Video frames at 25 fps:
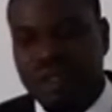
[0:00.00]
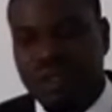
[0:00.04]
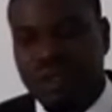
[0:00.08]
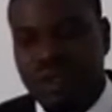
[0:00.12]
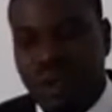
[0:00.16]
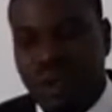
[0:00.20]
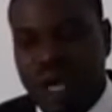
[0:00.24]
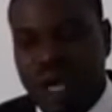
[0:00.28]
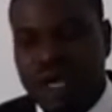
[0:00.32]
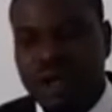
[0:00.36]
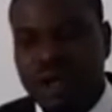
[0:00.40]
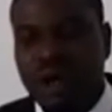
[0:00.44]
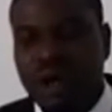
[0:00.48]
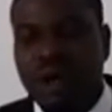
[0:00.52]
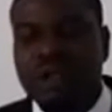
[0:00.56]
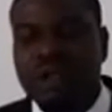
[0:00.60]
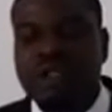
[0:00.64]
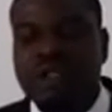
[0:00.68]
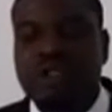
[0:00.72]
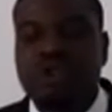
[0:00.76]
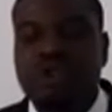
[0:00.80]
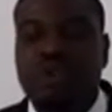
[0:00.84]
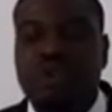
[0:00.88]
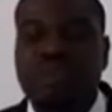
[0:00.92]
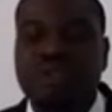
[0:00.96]
You are
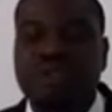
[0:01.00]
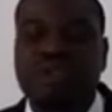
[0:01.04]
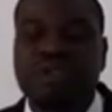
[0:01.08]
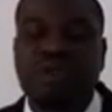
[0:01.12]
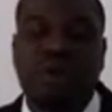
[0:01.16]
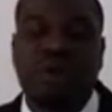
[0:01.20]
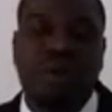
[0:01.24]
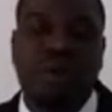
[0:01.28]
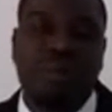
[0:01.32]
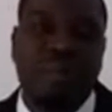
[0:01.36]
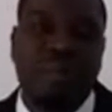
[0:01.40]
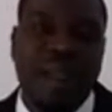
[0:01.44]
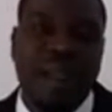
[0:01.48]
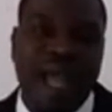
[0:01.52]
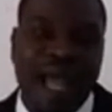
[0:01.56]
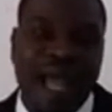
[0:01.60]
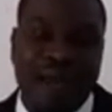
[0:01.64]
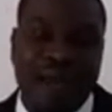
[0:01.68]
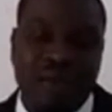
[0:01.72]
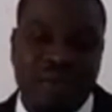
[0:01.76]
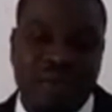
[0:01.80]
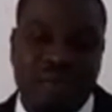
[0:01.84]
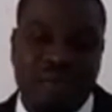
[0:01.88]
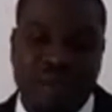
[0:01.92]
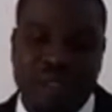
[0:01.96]
not to be so
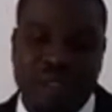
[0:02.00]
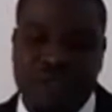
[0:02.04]
blind with